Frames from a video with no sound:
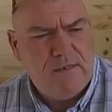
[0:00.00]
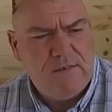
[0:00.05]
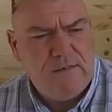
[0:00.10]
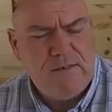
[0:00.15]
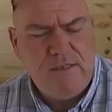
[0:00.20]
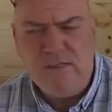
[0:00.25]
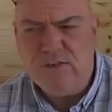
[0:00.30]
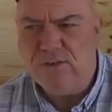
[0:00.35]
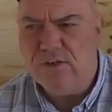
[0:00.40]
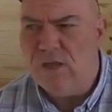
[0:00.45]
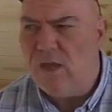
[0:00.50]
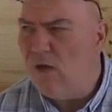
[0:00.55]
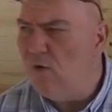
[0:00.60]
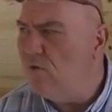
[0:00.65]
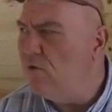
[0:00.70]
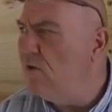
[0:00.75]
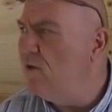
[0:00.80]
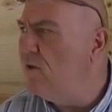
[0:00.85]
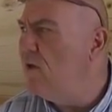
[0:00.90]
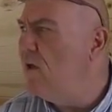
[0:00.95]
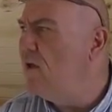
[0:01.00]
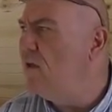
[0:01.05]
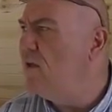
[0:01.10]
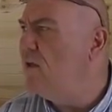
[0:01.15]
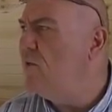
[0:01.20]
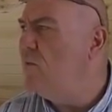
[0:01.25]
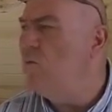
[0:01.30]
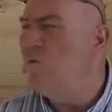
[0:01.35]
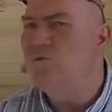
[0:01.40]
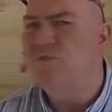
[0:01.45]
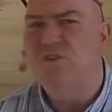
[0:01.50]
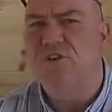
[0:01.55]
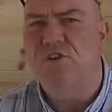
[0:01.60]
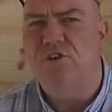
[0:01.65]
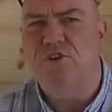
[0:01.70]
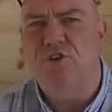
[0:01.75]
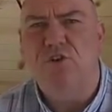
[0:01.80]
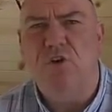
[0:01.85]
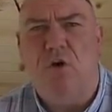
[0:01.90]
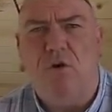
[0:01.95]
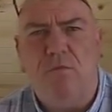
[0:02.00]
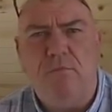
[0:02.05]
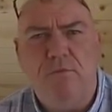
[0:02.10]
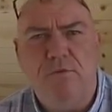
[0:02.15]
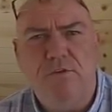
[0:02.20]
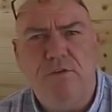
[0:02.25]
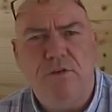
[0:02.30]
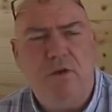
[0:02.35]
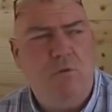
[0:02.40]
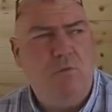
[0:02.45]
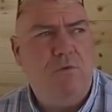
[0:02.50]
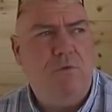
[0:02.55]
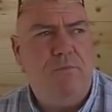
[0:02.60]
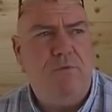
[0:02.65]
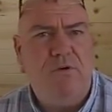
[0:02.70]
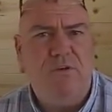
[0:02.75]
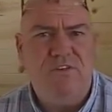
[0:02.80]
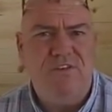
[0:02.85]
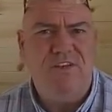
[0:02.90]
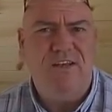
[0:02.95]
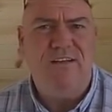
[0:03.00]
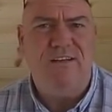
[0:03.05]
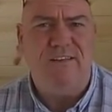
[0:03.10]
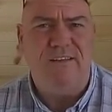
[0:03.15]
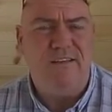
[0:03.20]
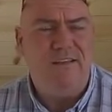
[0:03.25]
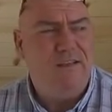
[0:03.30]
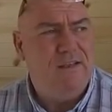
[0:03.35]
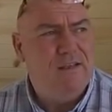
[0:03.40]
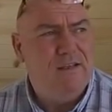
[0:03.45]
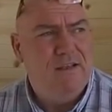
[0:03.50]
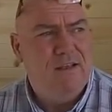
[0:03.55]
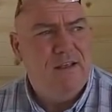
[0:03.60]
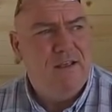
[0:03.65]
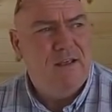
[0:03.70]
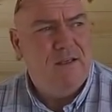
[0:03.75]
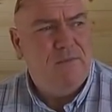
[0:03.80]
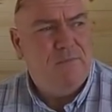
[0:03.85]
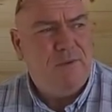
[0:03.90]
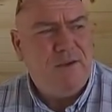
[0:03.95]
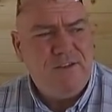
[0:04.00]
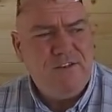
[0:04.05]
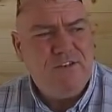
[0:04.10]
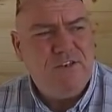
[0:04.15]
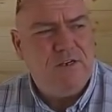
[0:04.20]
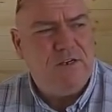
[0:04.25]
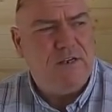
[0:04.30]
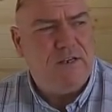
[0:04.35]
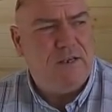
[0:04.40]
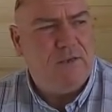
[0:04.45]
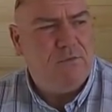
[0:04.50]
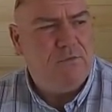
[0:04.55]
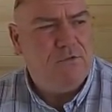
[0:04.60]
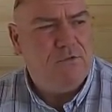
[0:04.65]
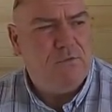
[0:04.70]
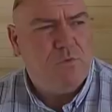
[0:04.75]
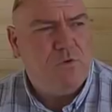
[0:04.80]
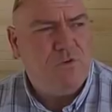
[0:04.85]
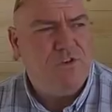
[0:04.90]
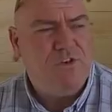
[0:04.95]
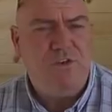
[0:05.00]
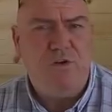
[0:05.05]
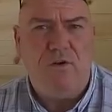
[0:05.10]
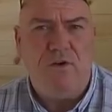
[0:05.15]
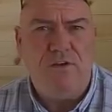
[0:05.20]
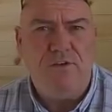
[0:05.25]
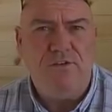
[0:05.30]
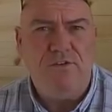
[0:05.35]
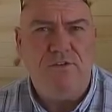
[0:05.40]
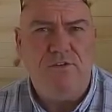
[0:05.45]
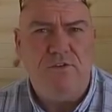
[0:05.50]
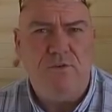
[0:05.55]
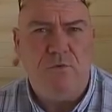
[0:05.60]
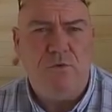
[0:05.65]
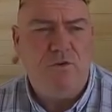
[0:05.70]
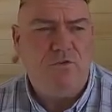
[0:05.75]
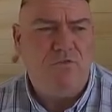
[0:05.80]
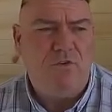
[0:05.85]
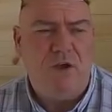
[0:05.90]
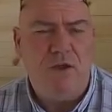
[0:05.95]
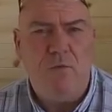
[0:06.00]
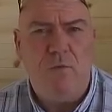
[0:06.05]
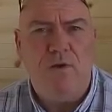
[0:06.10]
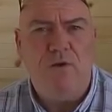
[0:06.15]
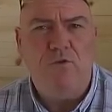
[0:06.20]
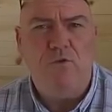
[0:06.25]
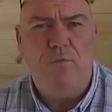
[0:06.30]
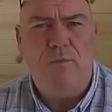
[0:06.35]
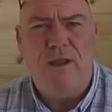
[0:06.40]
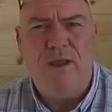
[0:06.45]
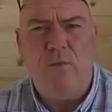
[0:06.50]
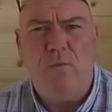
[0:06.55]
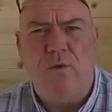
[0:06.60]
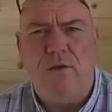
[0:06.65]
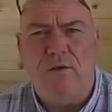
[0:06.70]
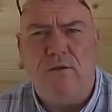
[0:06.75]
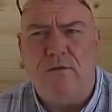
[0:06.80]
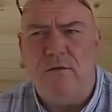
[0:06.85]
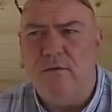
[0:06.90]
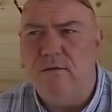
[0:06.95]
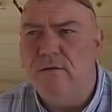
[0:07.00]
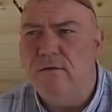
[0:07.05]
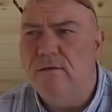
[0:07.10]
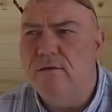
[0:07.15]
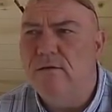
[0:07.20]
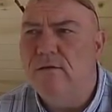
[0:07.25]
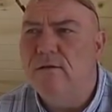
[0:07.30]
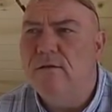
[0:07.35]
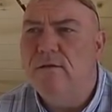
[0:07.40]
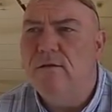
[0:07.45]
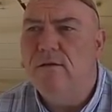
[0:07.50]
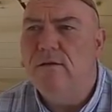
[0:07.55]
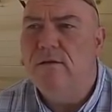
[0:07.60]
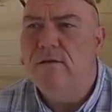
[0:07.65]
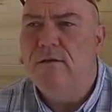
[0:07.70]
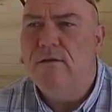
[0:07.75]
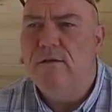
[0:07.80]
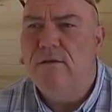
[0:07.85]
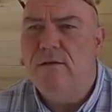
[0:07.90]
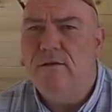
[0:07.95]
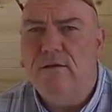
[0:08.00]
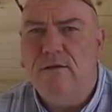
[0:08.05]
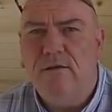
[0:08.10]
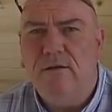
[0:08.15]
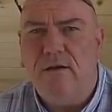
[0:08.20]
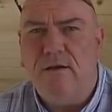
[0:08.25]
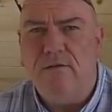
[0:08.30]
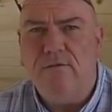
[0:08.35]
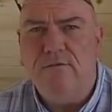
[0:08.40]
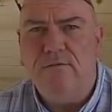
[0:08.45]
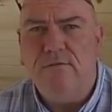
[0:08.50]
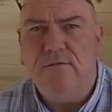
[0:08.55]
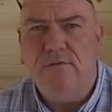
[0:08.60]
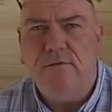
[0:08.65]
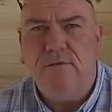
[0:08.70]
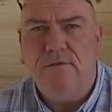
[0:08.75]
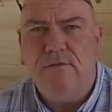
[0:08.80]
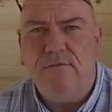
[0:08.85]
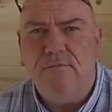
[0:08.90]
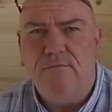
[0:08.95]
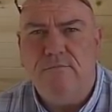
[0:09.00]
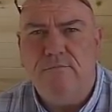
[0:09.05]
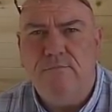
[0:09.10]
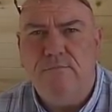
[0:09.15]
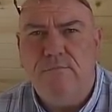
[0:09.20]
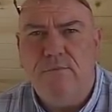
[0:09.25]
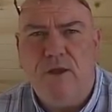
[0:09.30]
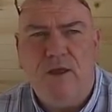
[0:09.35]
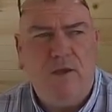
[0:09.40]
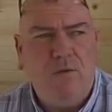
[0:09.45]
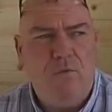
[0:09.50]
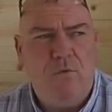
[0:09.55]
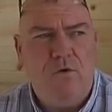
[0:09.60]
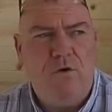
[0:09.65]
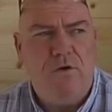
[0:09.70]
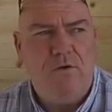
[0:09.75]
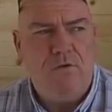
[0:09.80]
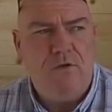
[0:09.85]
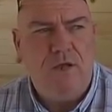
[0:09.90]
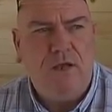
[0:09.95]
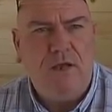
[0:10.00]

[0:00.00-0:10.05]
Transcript: Years ago, you walked in a shop and you said, "I want to buy a telly." Basically, it was what size, and do you want a grey one or a black one? You know, and black and white or